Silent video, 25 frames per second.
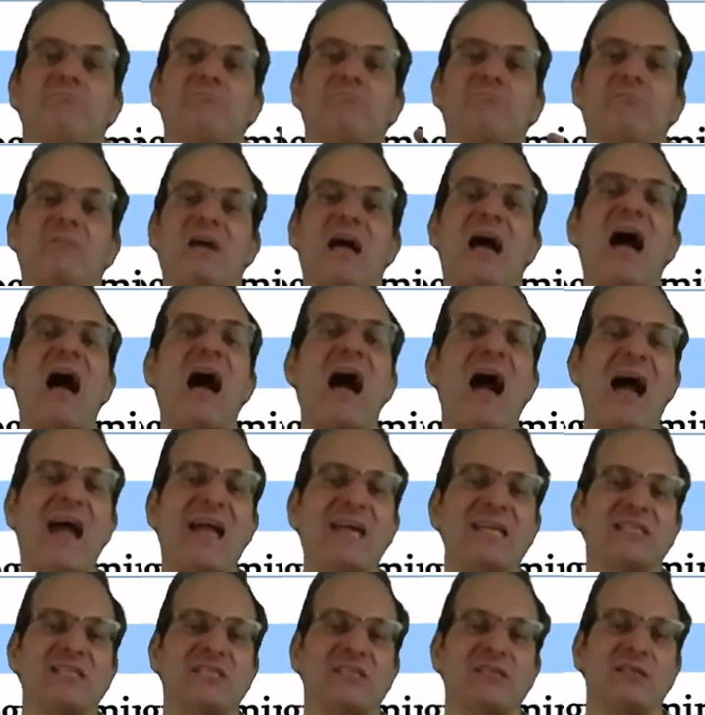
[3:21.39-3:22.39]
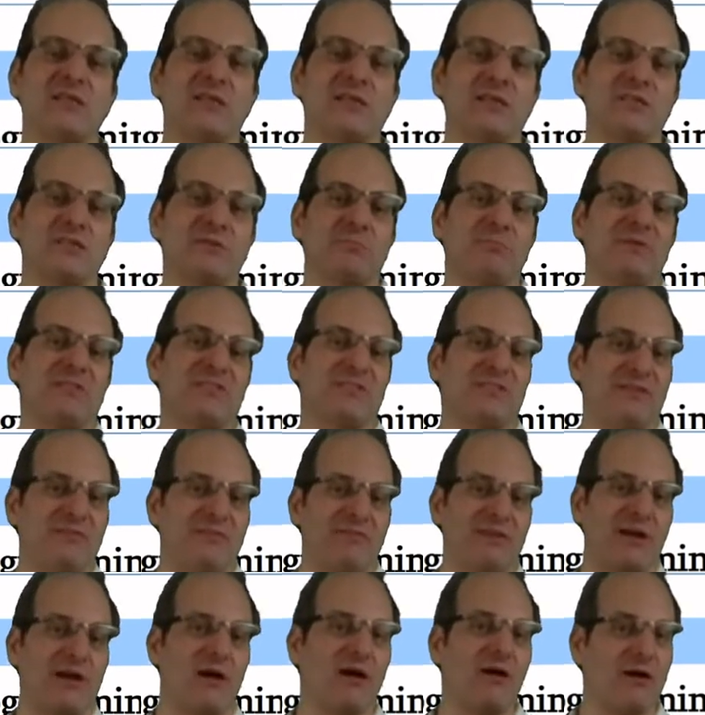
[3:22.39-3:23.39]
hides the
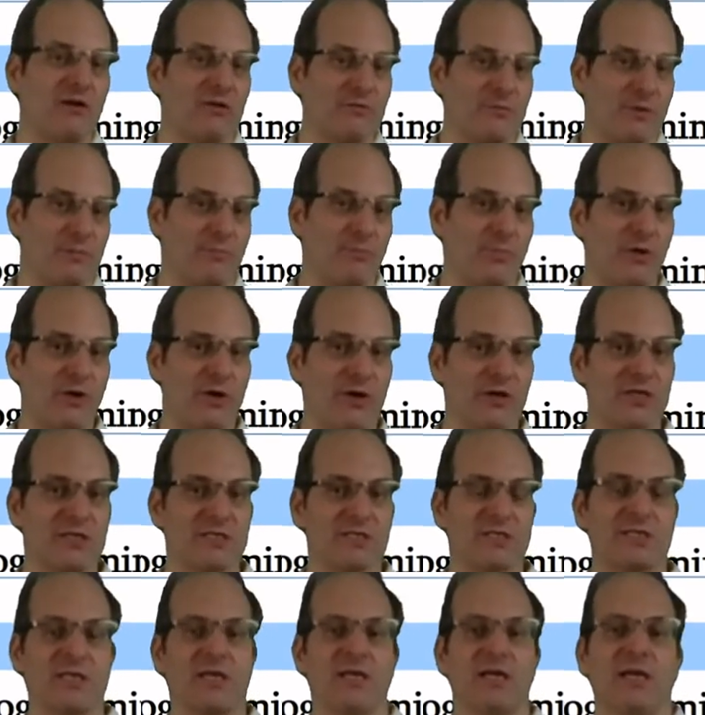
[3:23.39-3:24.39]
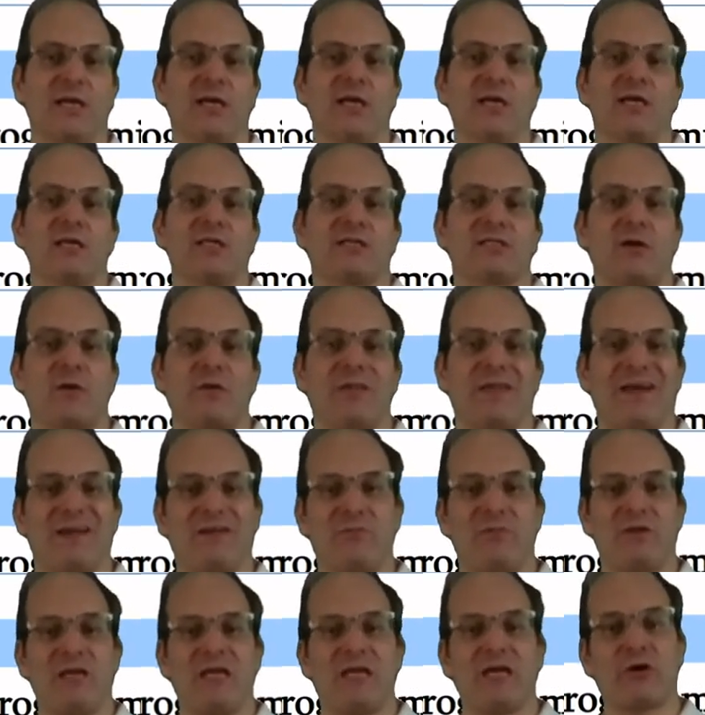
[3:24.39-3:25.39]
specific hardware parts, so that
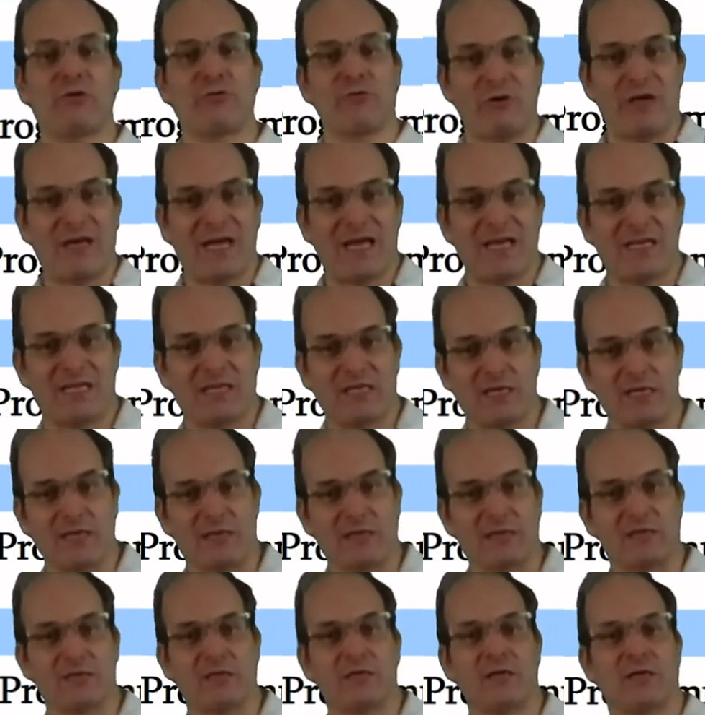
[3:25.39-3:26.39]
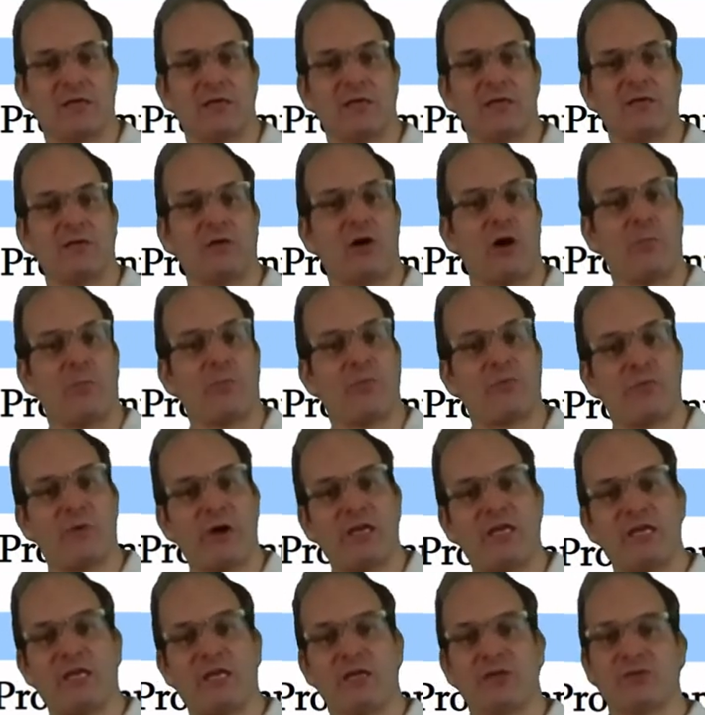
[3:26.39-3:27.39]
we created an
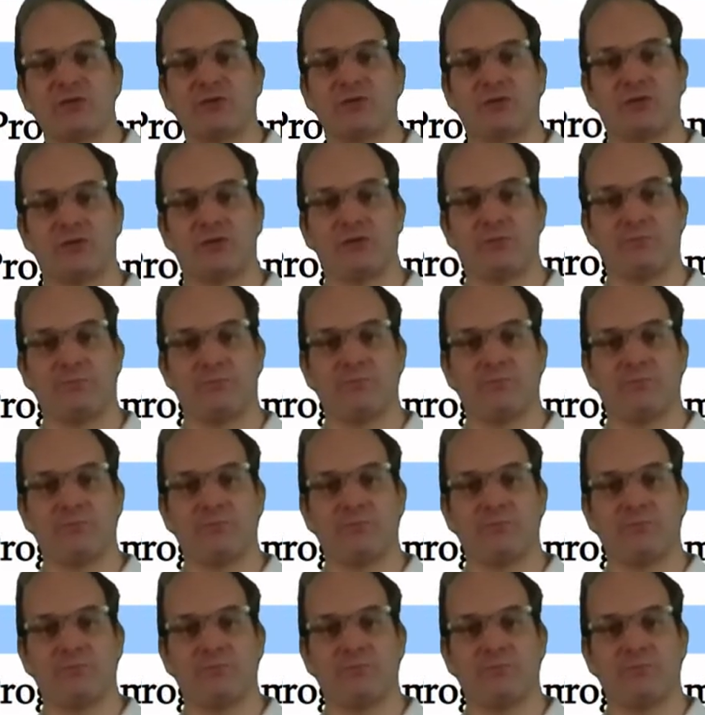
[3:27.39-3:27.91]
operating system.